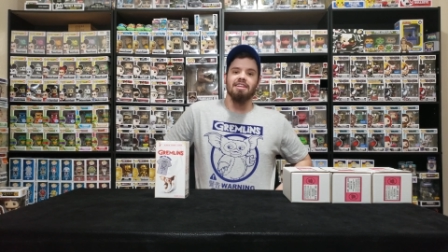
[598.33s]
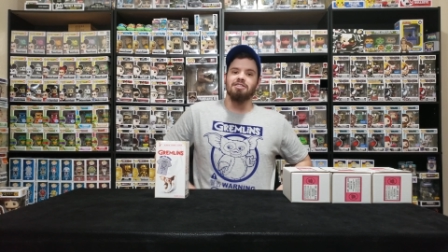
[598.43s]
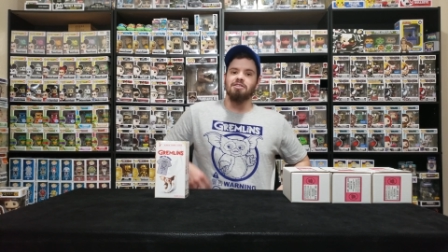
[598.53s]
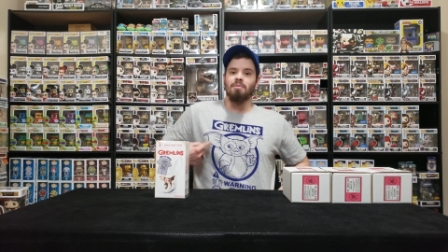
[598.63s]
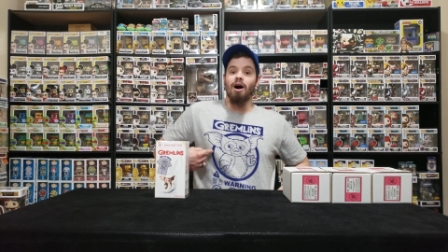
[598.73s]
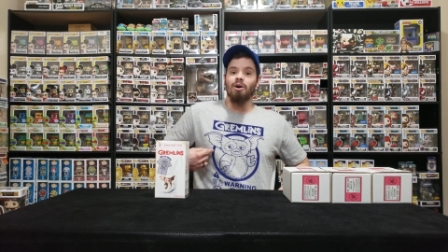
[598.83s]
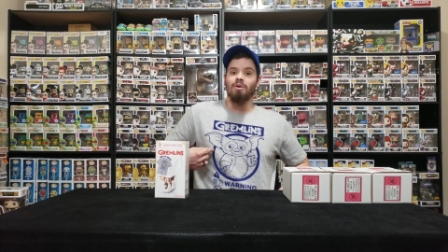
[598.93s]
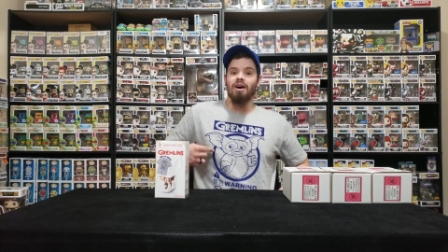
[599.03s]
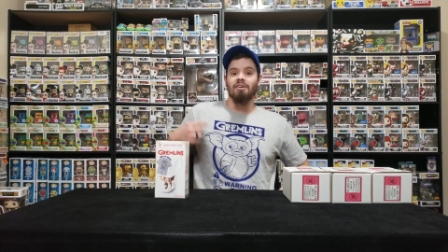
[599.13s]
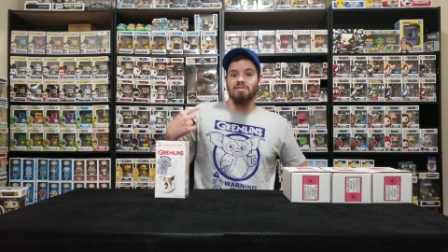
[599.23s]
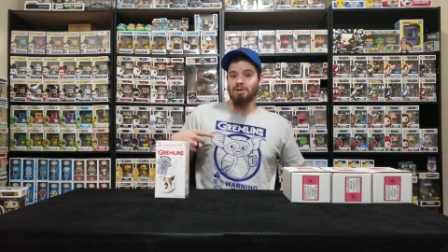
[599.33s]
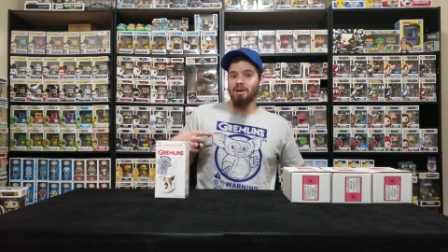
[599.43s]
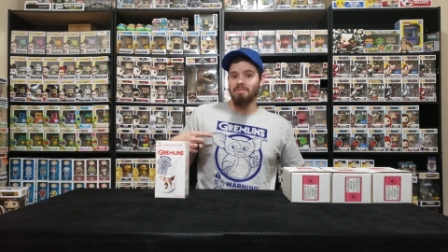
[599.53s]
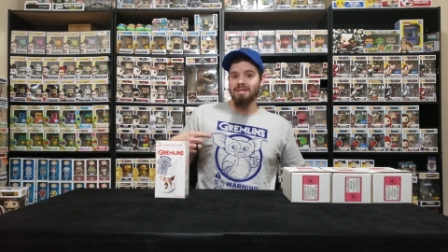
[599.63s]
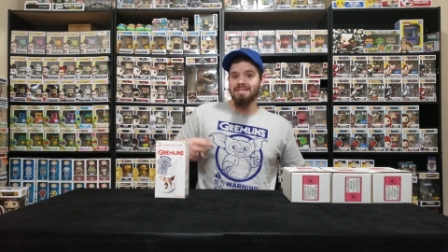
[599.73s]
This is a Mogwai off the
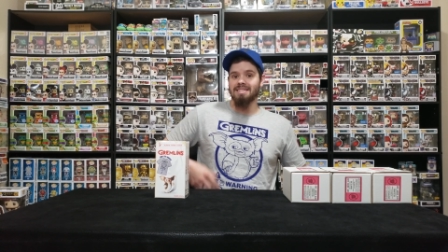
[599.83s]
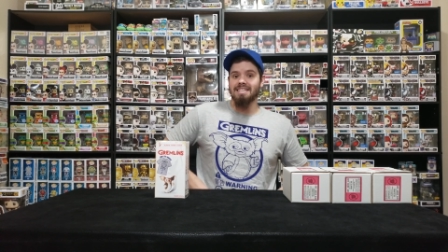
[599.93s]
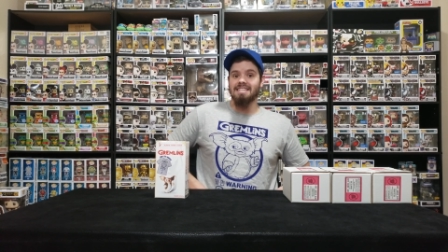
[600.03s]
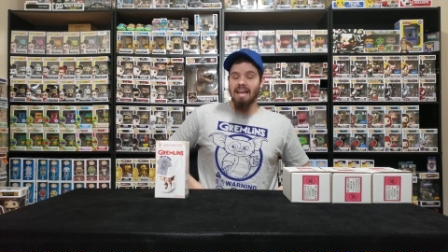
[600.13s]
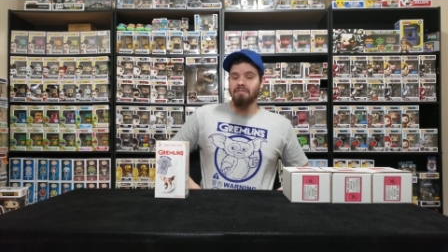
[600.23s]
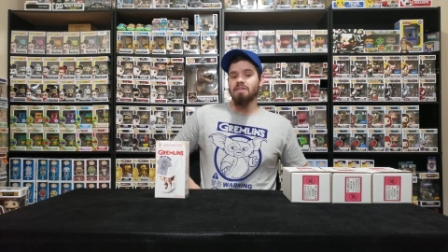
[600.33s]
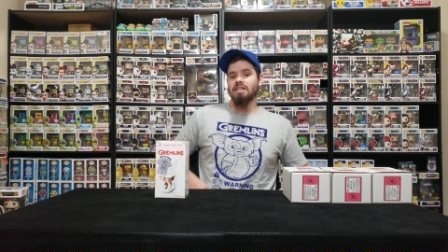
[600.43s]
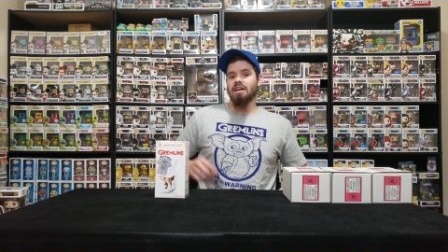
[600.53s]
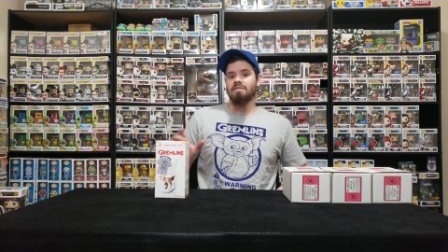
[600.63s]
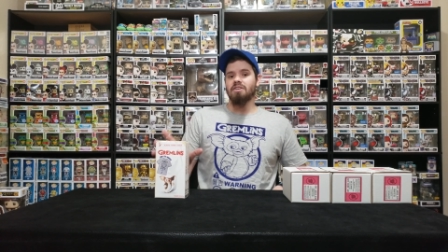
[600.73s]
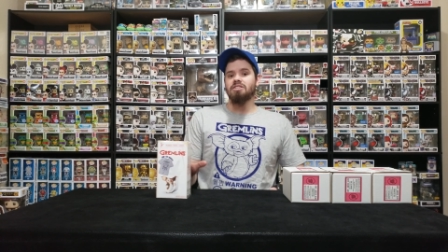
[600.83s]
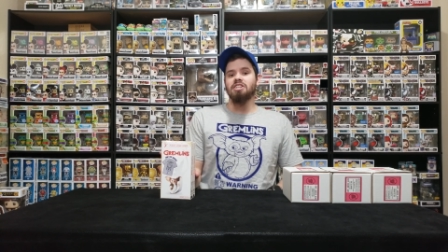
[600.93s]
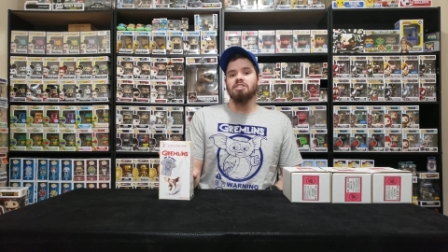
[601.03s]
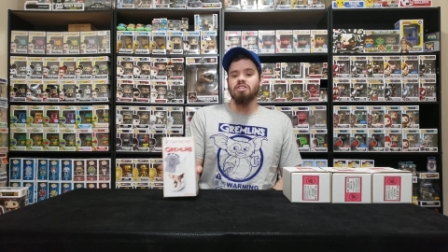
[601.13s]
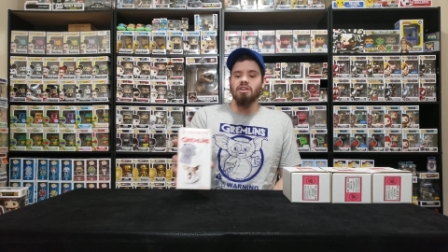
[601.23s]
Gremlins. Definitely loving their
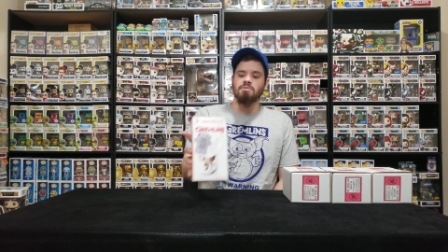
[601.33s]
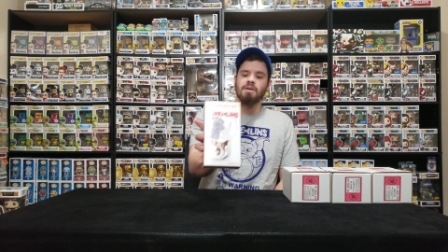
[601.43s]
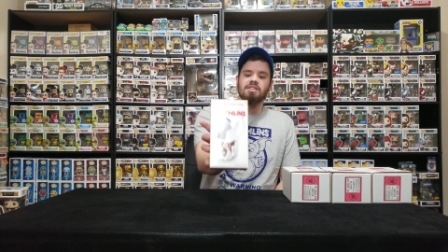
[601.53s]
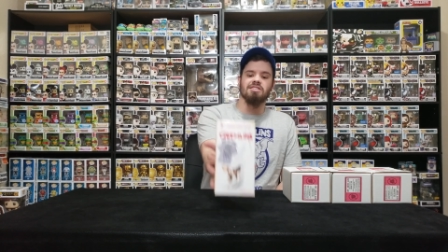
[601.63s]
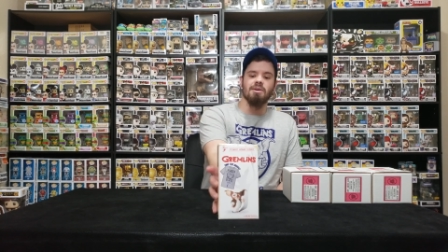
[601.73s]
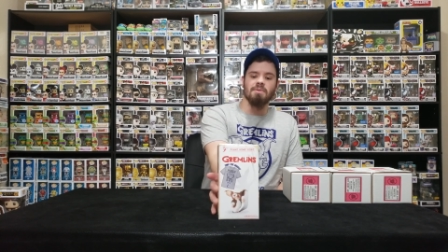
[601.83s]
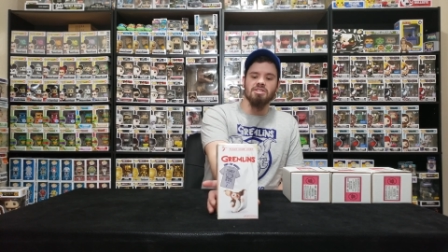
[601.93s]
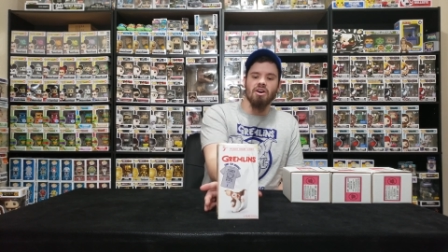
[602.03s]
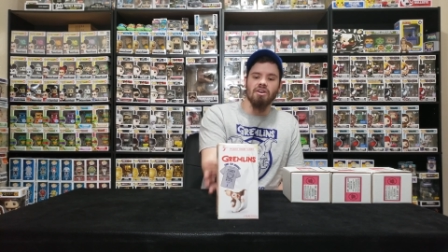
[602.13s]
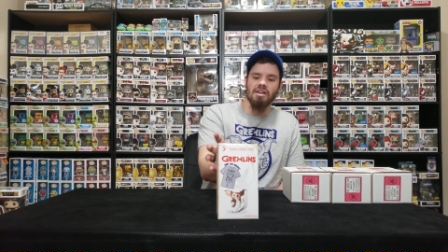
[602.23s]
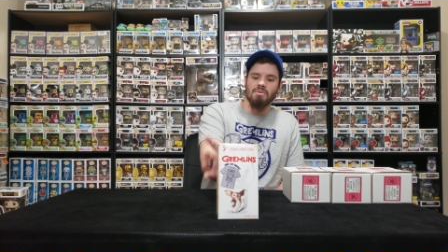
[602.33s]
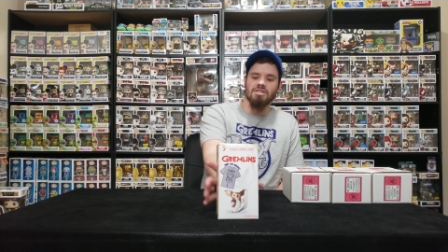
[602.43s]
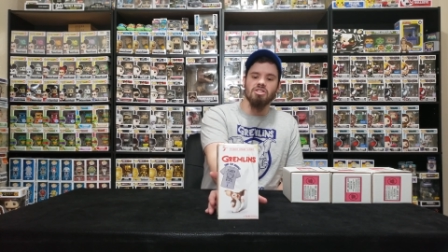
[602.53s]
t-shirts. Picked this up at Target. It was